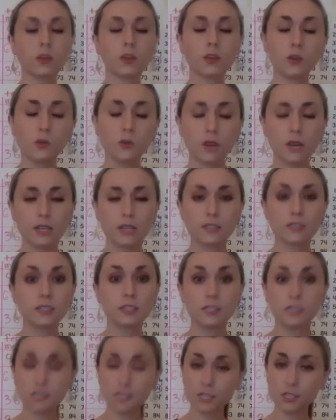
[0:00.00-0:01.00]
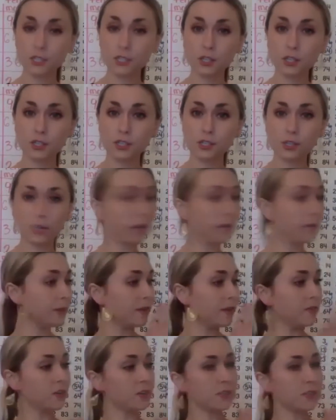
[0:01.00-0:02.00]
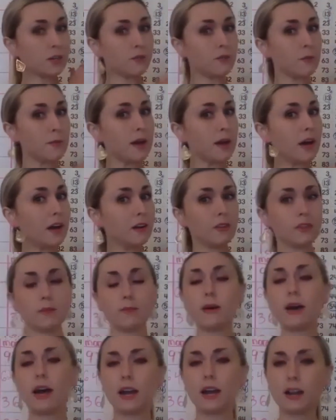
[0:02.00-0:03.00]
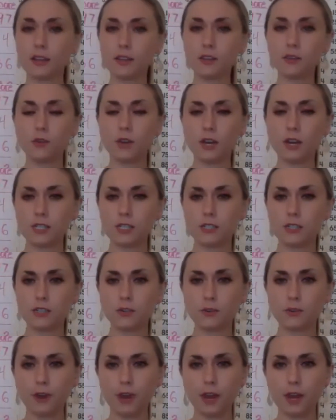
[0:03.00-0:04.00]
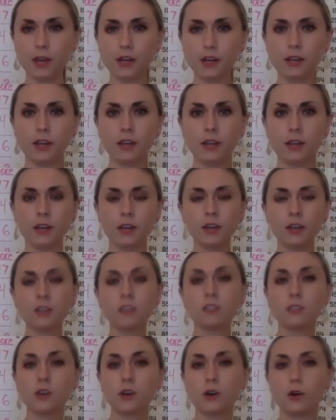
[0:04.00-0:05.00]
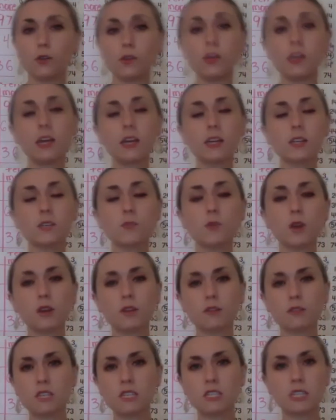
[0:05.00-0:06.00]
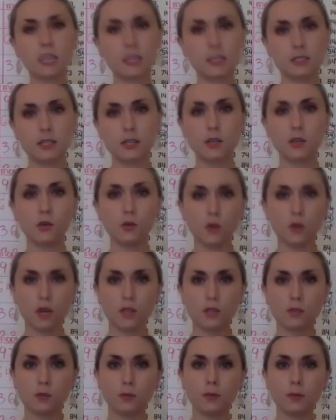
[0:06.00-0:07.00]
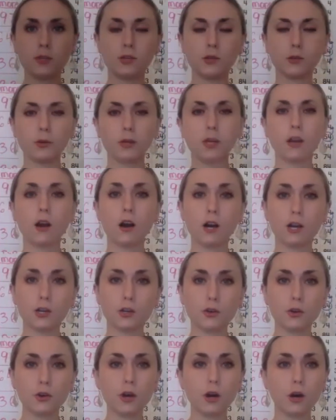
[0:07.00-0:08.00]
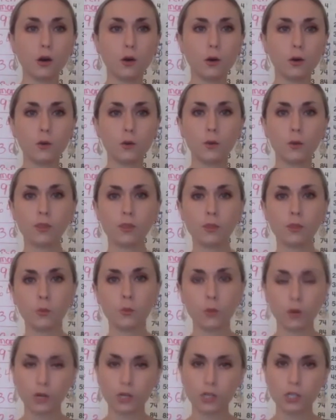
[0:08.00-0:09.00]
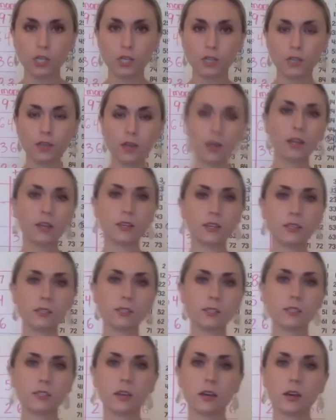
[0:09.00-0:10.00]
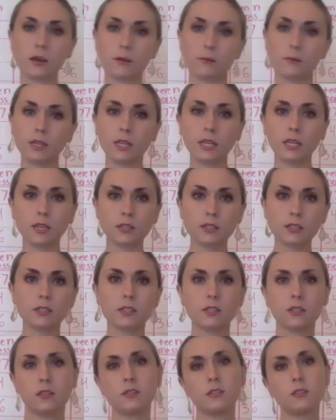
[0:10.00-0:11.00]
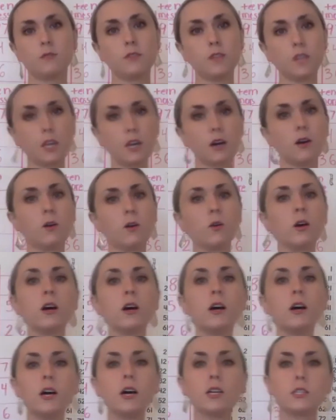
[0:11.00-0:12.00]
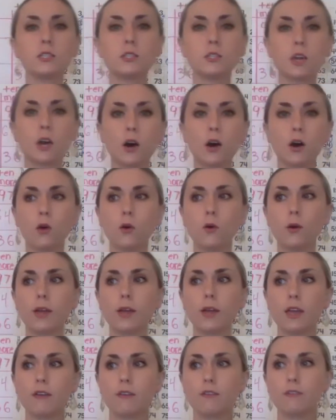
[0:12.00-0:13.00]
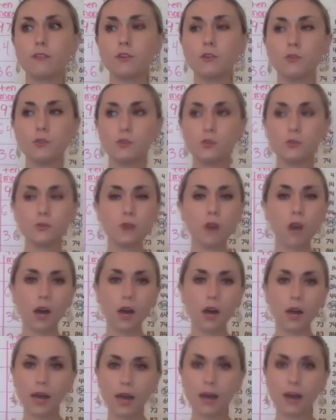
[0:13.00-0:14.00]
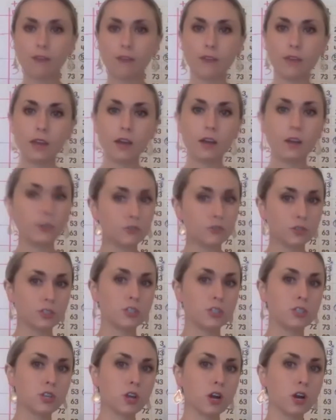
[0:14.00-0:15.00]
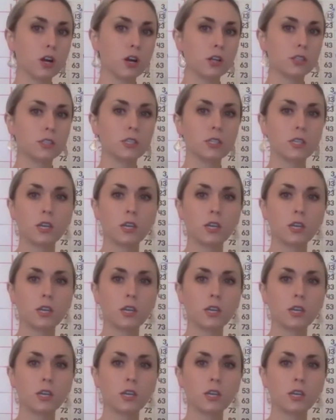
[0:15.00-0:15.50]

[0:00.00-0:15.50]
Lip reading: You guys did such a good job. Give yourself a pat on the back. You guys did great. So the next part of this lesson you guys will be doing on your own with the worksheet that is linked to this video. So if you do not have a hundreds chart